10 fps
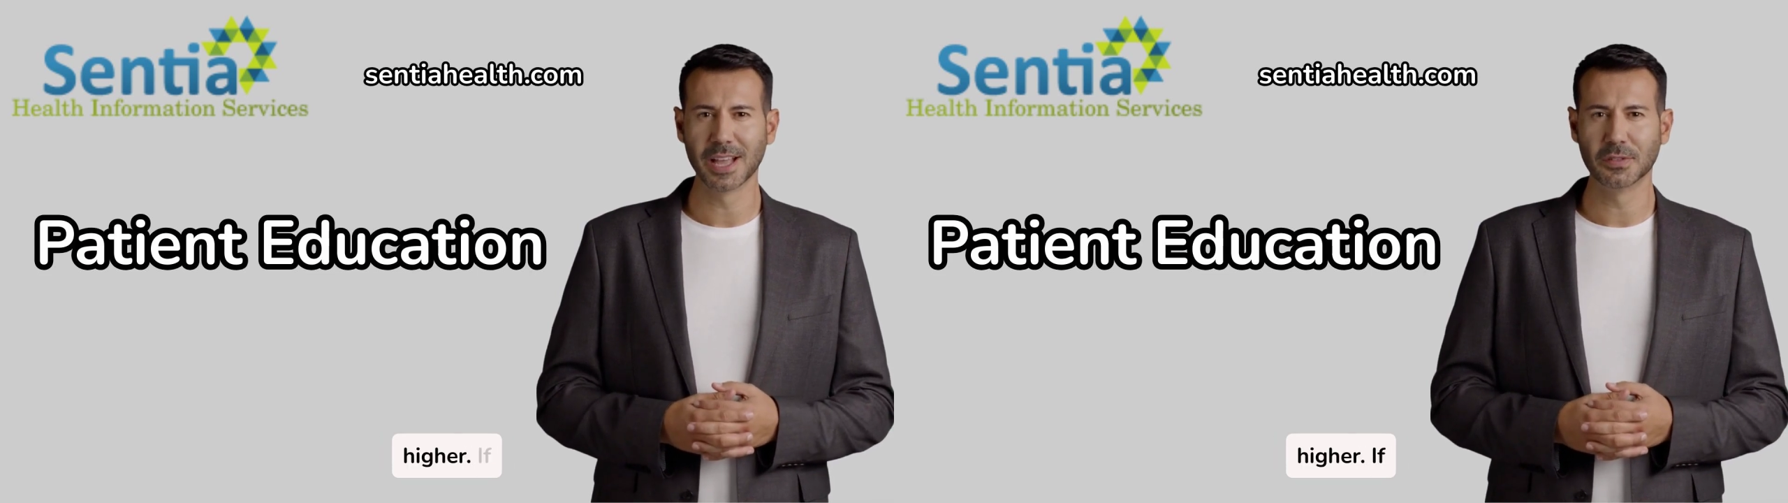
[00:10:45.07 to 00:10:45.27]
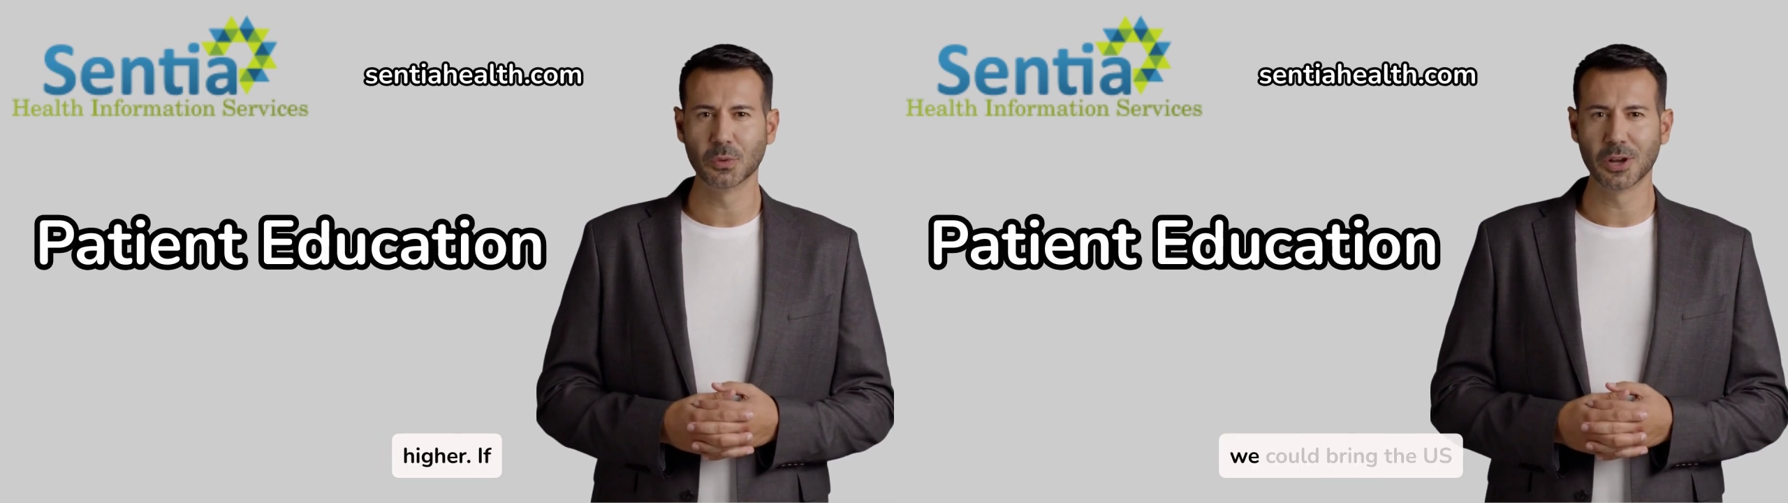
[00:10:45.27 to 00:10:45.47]

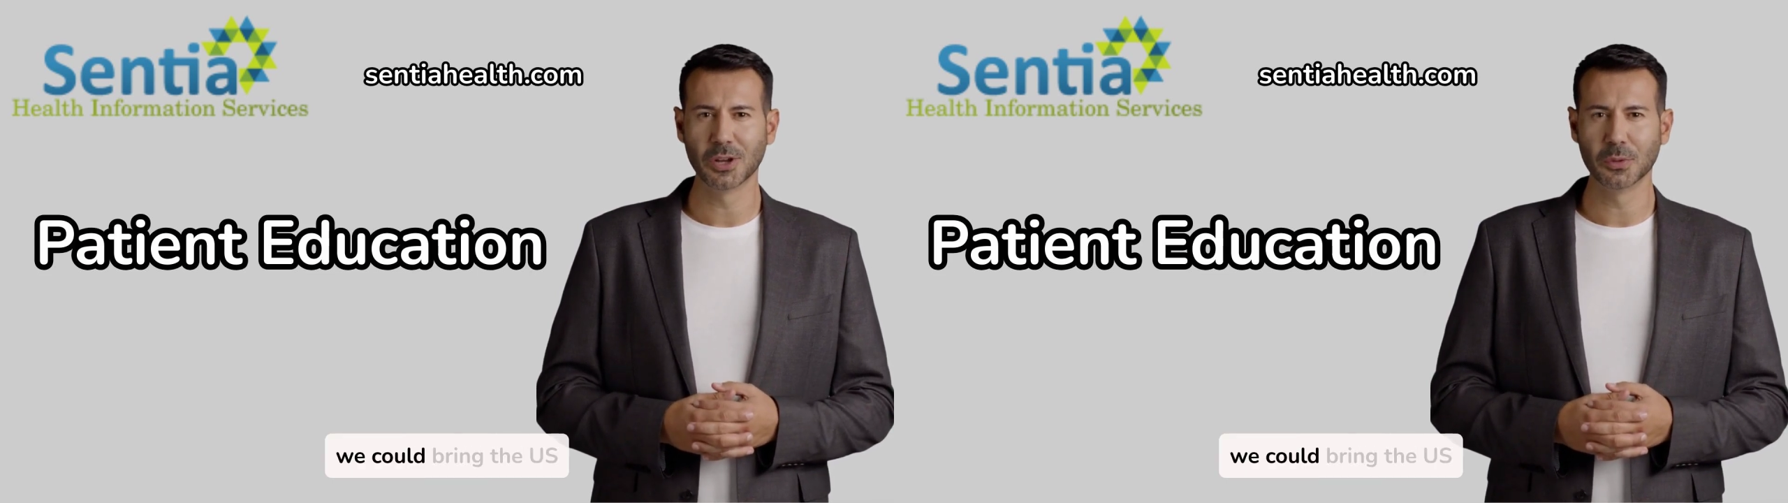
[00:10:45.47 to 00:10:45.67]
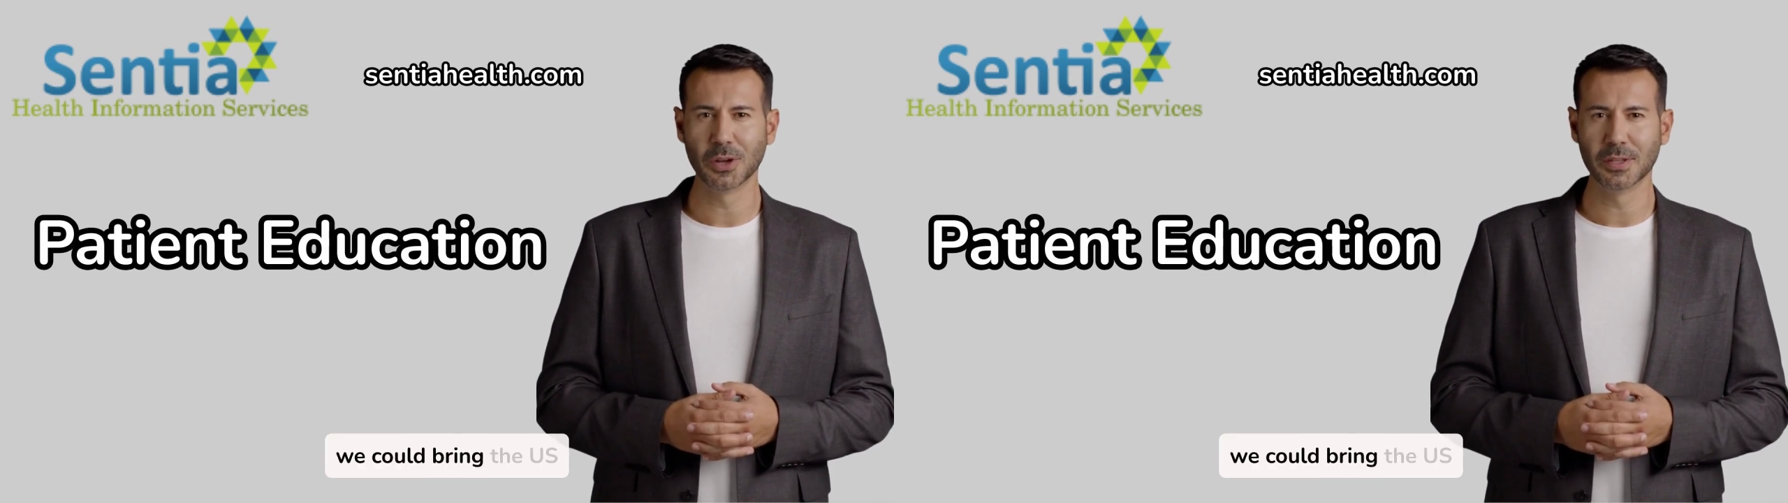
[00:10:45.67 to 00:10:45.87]
If we
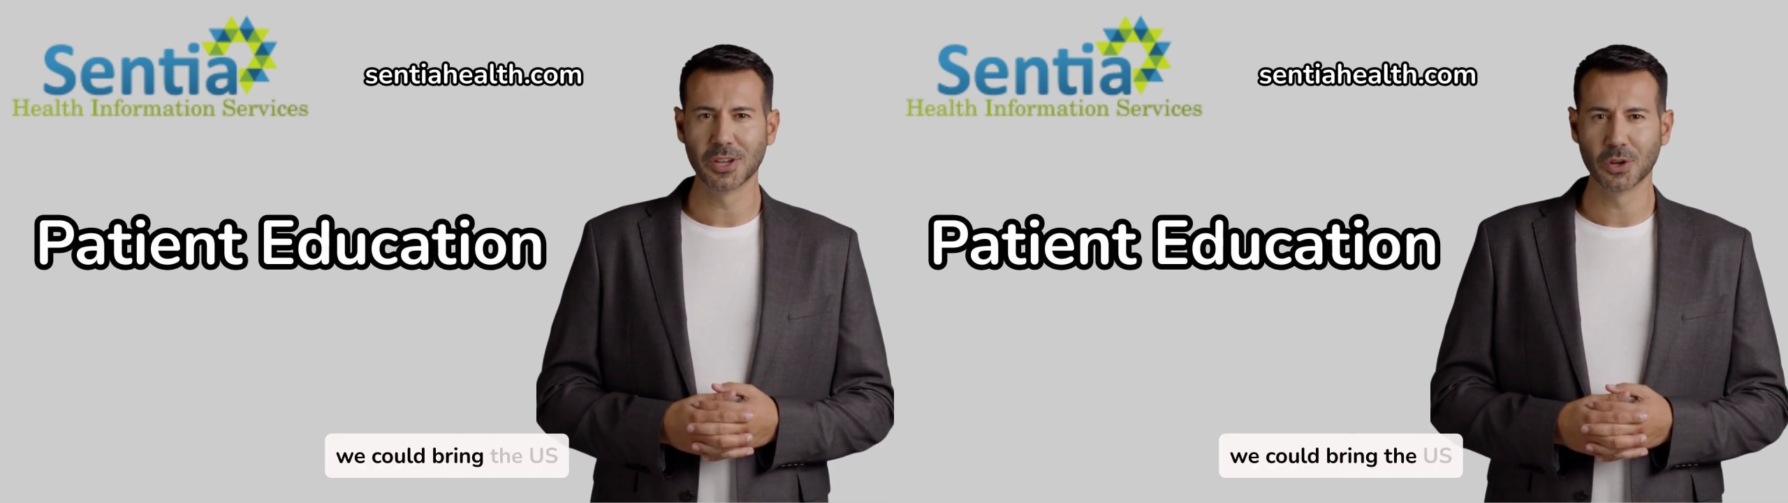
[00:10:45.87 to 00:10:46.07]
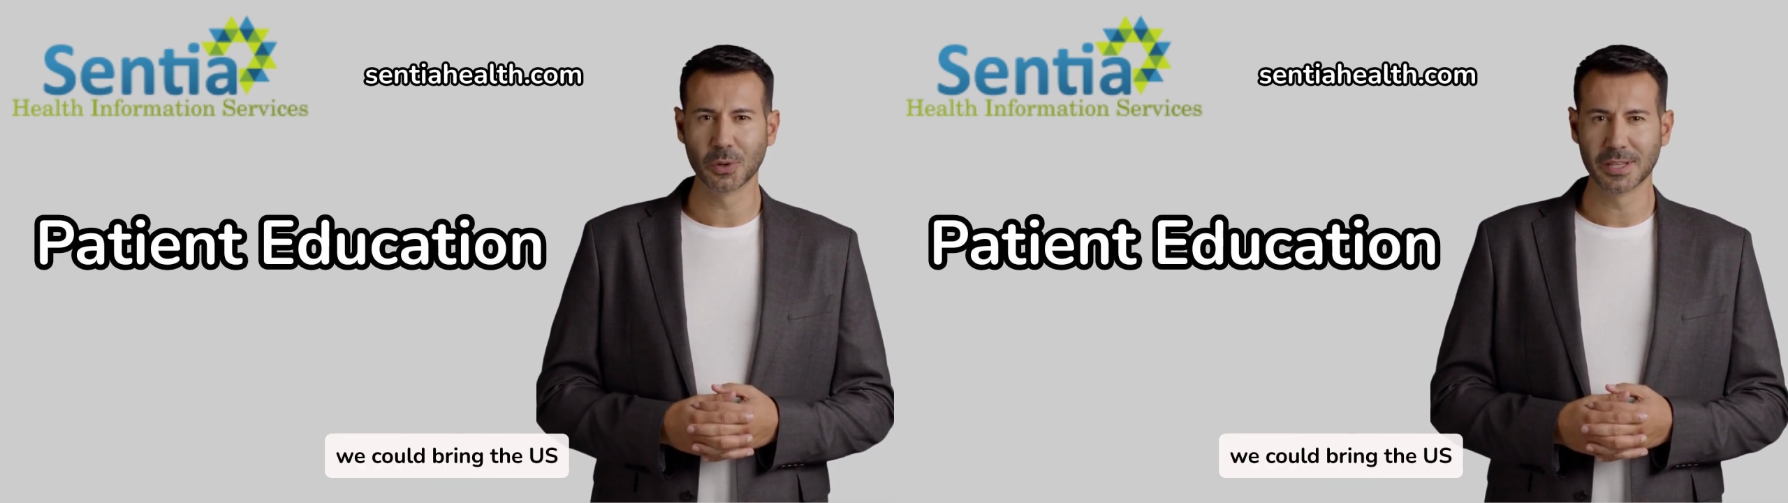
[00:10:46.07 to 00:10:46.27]
could bring
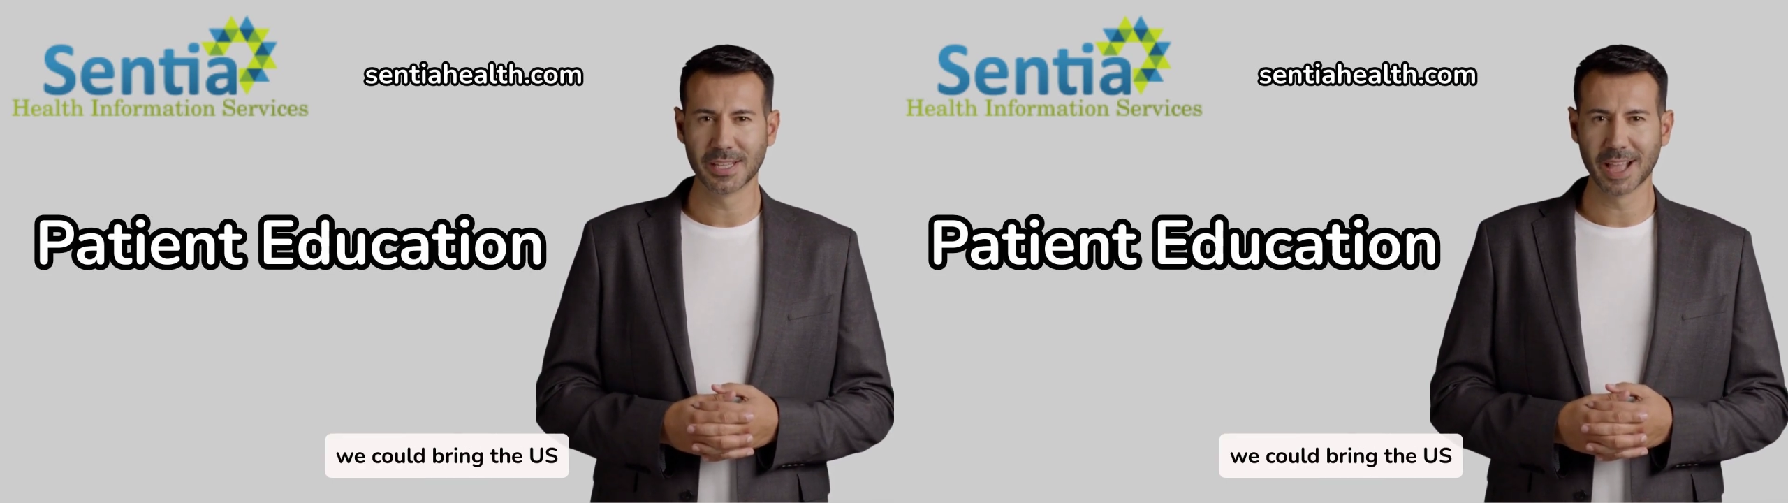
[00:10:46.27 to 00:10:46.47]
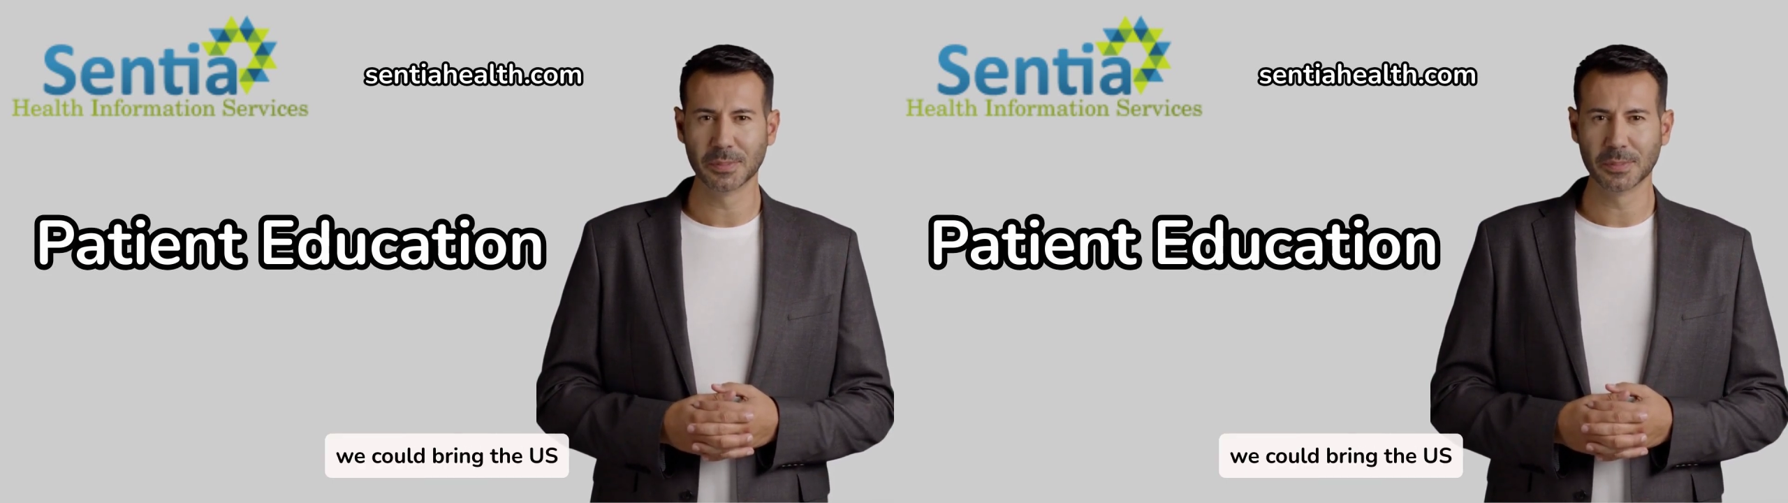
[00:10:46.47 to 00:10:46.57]
the U.S.